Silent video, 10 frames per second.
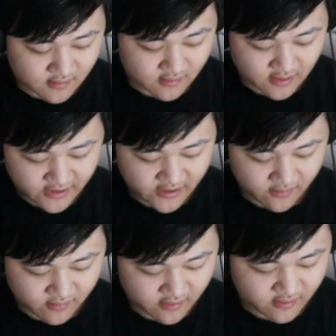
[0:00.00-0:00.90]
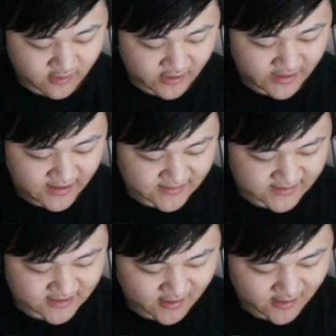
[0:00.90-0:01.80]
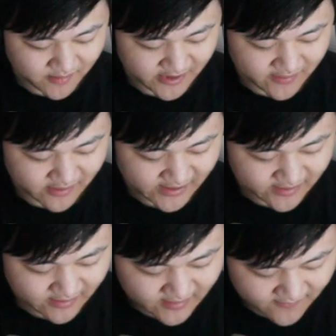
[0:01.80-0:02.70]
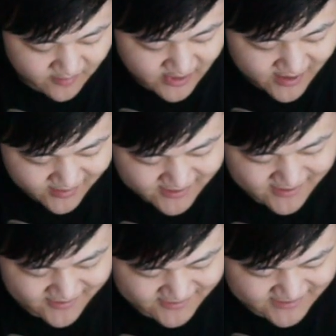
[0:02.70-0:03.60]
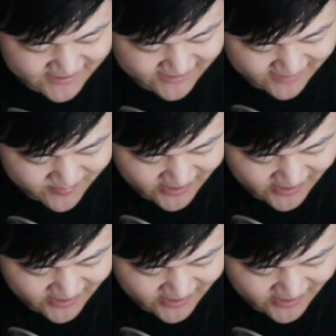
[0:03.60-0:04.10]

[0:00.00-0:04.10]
Alright, we're analysis complete. We're getting nothing from that. We're just getting a bit